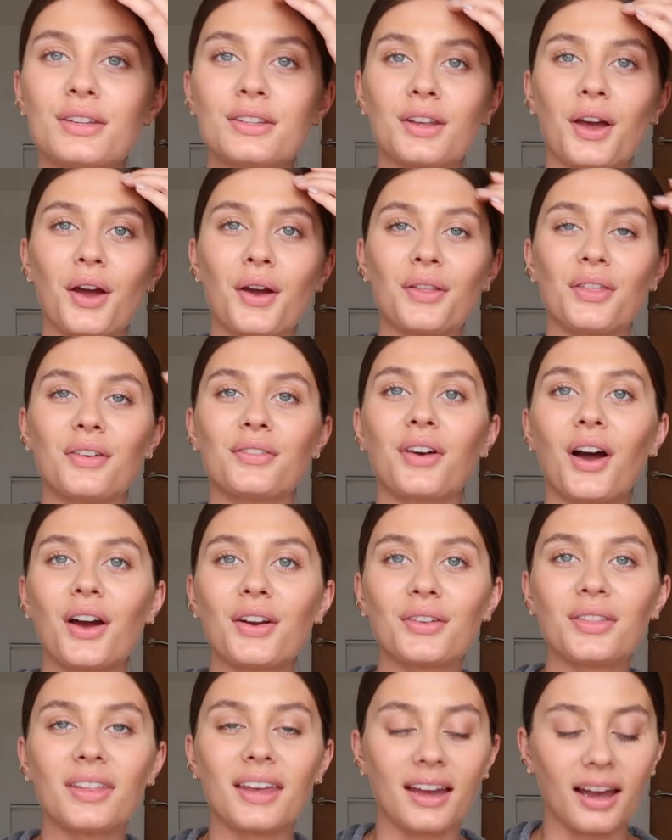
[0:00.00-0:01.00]
So the
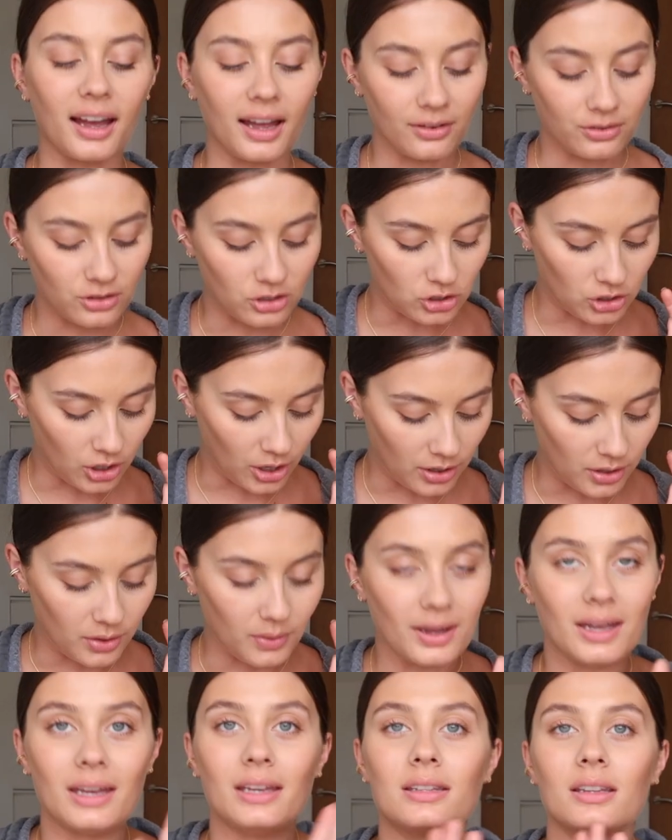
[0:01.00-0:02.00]
final thing I have to show you
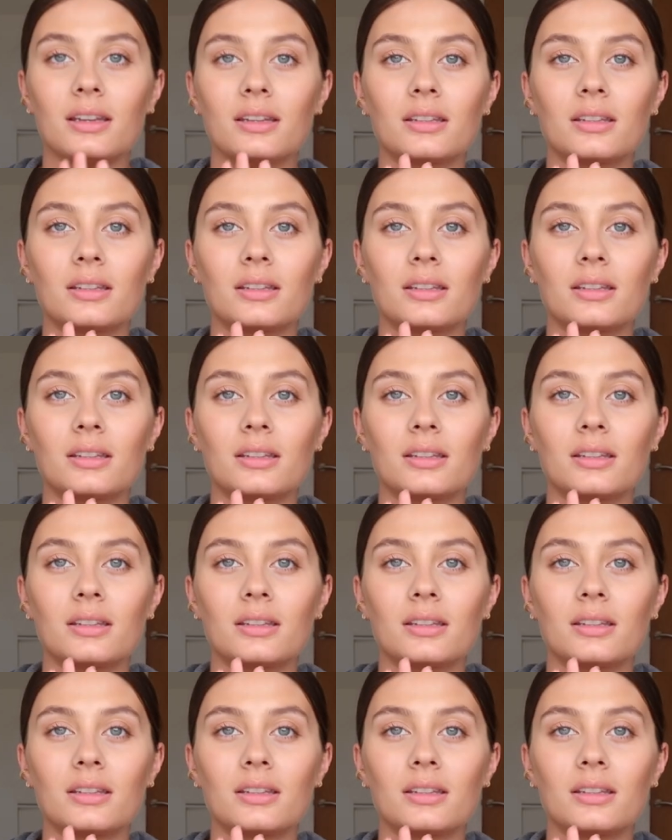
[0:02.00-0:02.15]
is